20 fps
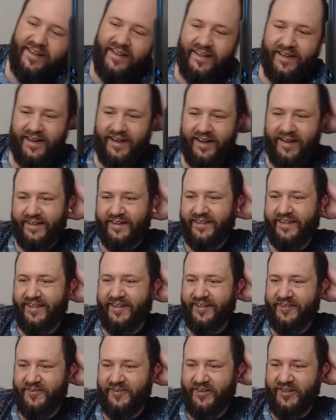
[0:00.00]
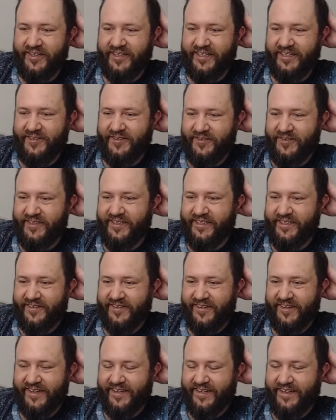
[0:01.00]
uh, really, really,
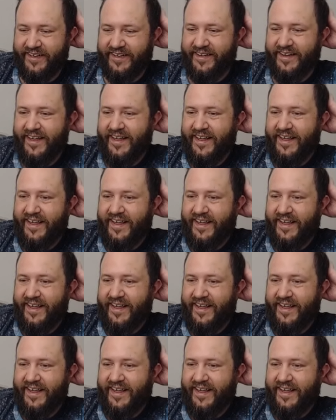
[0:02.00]
really good.